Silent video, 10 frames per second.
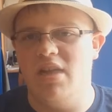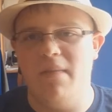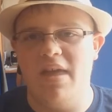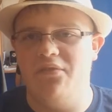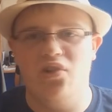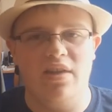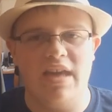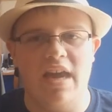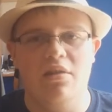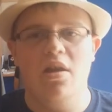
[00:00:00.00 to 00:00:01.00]
anime ever
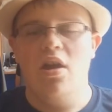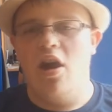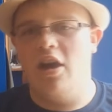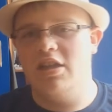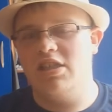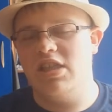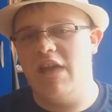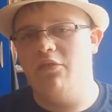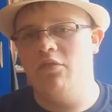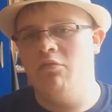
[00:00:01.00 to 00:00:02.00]
again. Honestly,
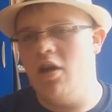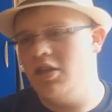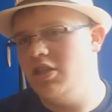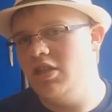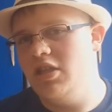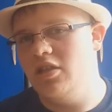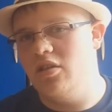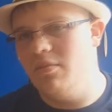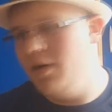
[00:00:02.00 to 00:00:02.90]
I wouldn't watch it either,